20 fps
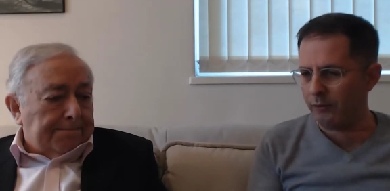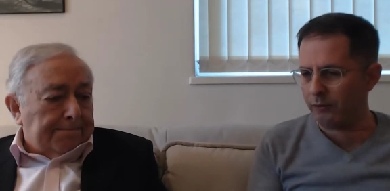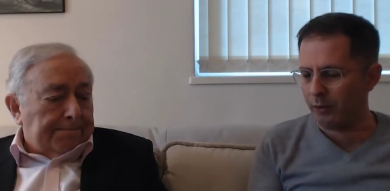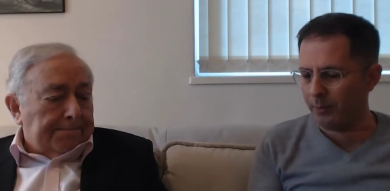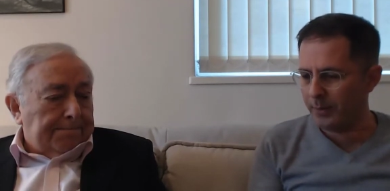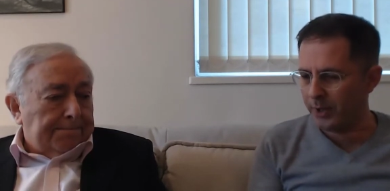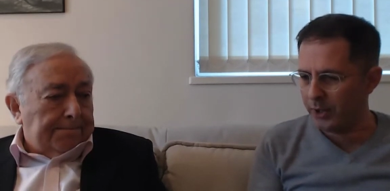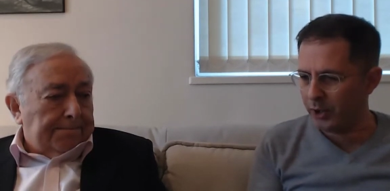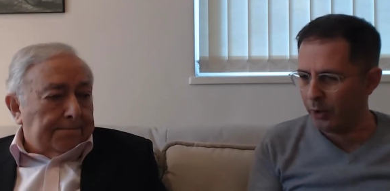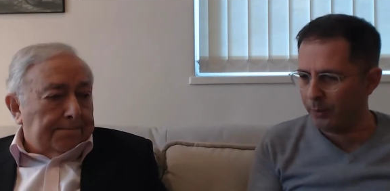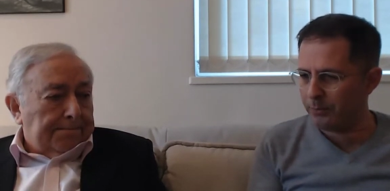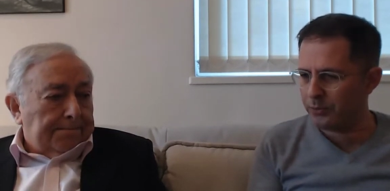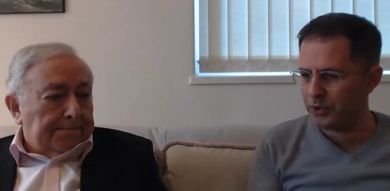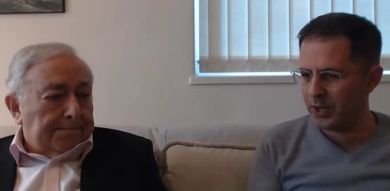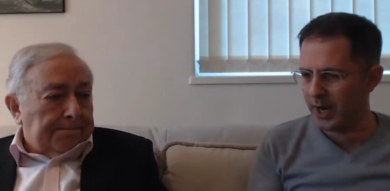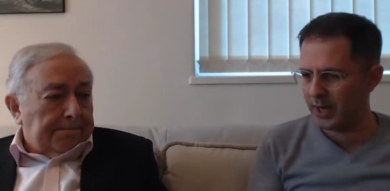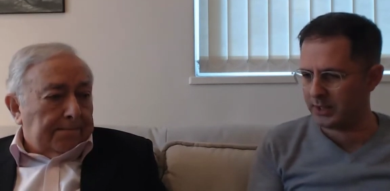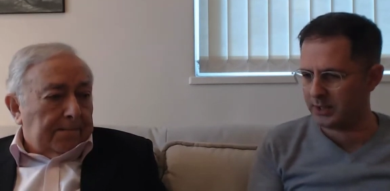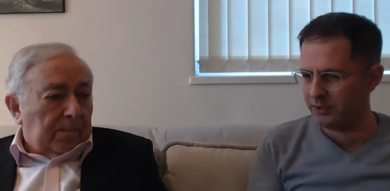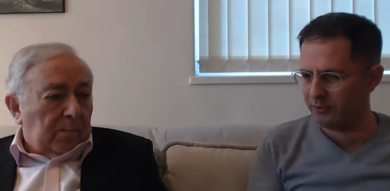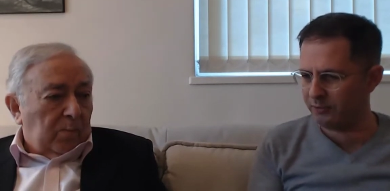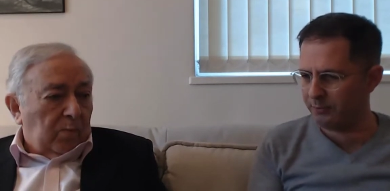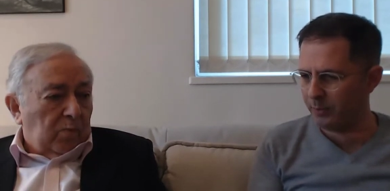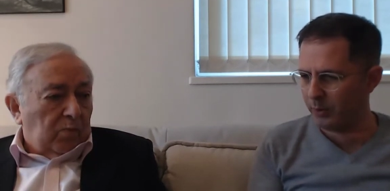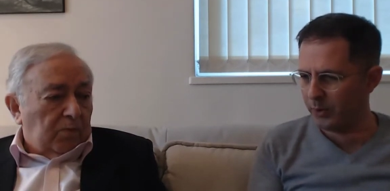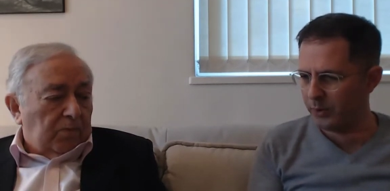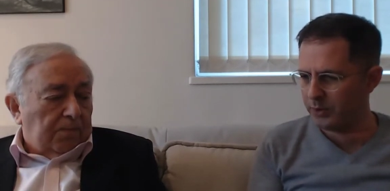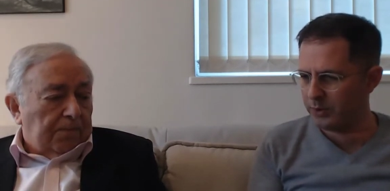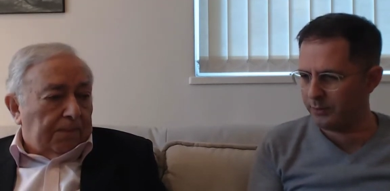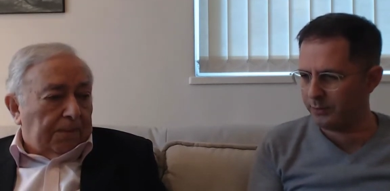Speaker 1: from an
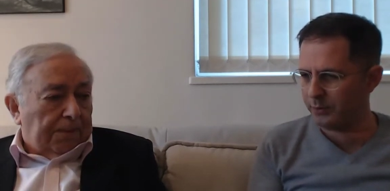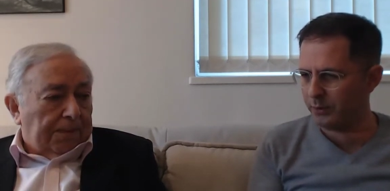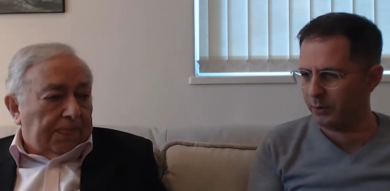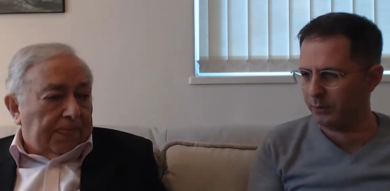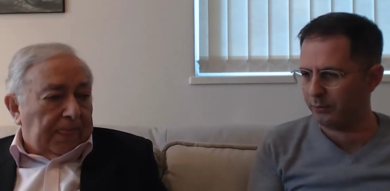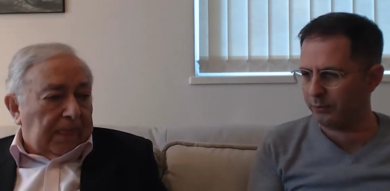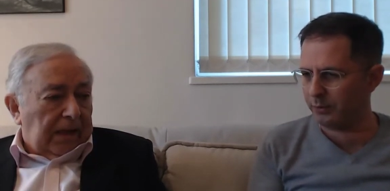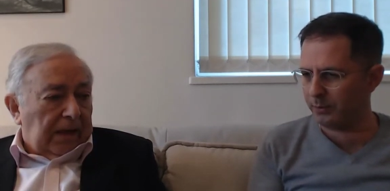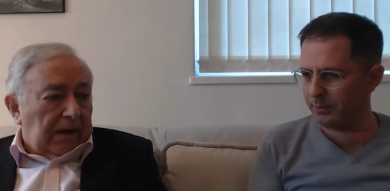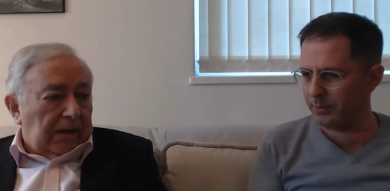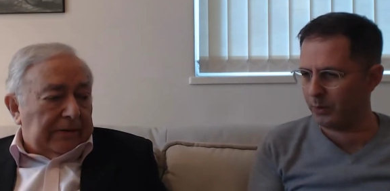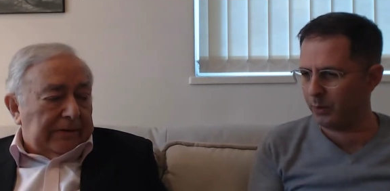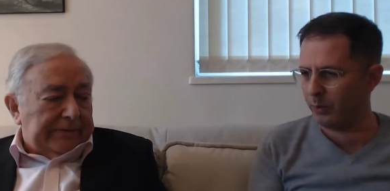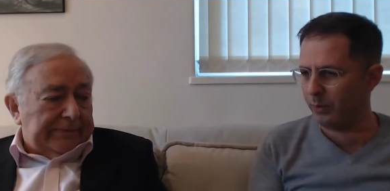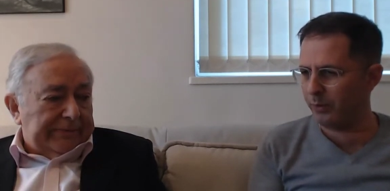objective point of view, from an